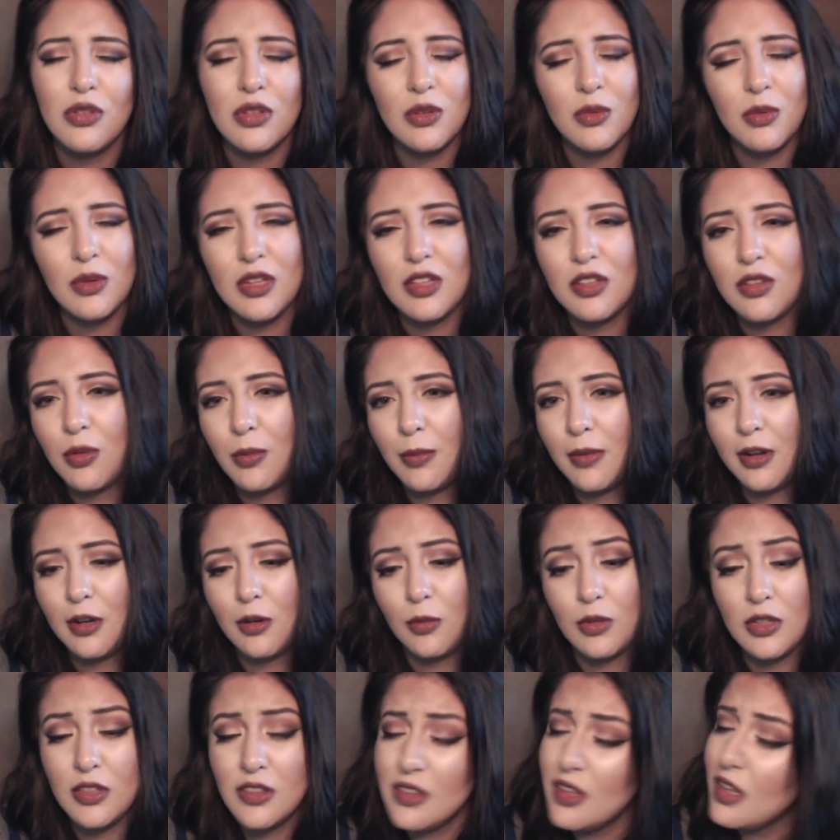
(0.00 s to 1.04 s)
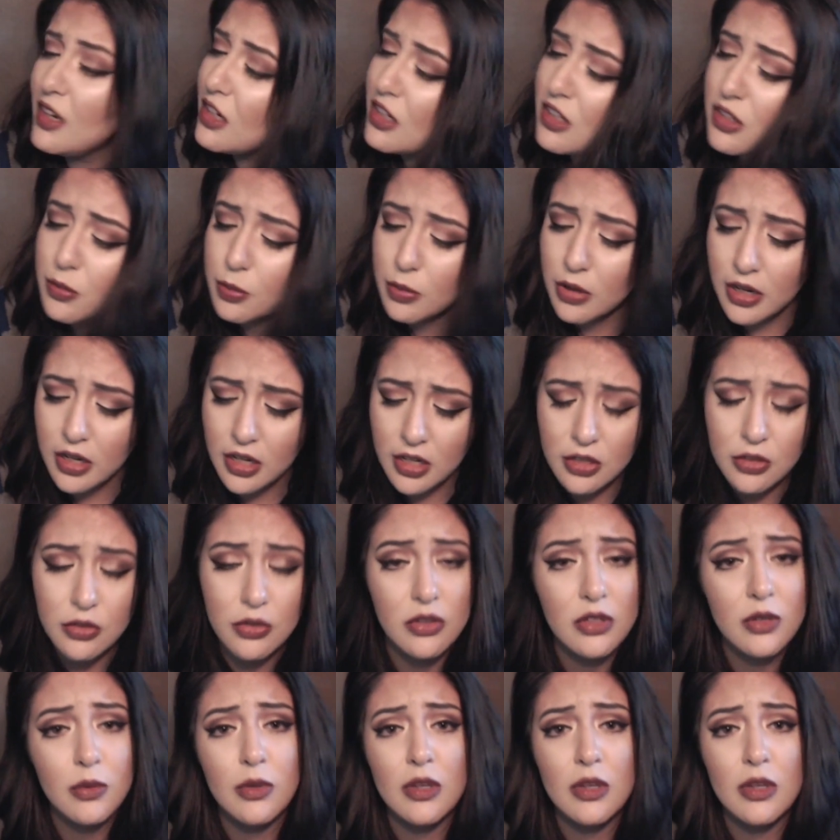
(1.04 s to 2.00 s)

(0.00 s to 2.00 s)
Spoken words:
it with, no matter what setting spray I use it